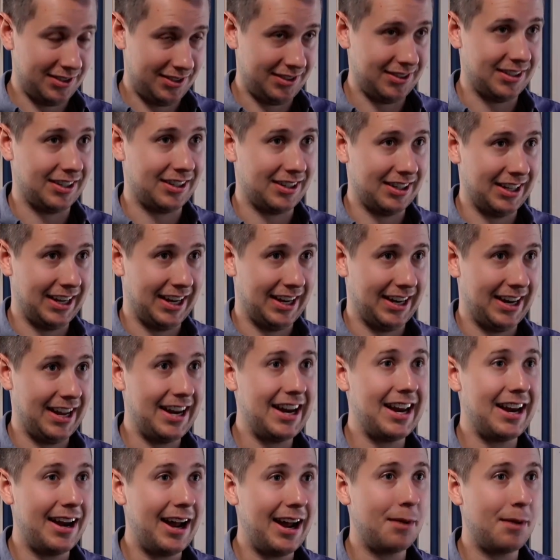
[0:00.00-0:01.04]
clean. It had
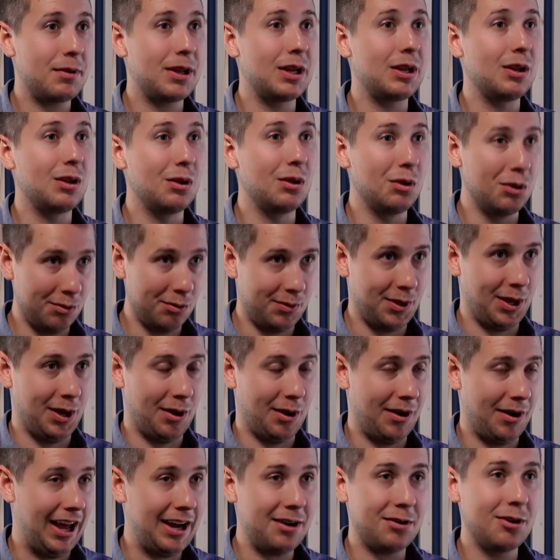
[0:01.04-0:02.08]
not been lubed though.
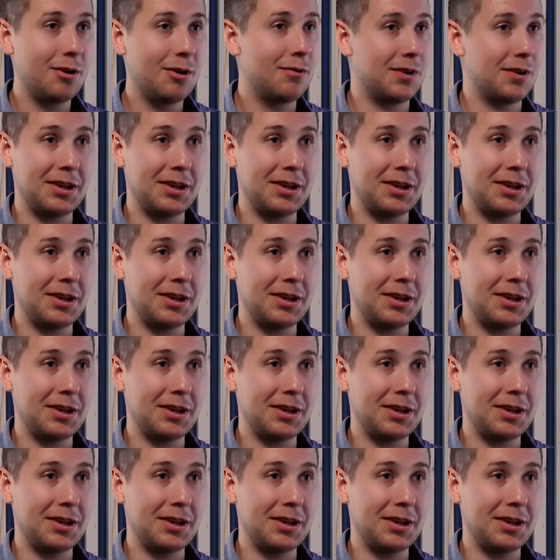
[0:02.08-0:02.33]
I don't know if it had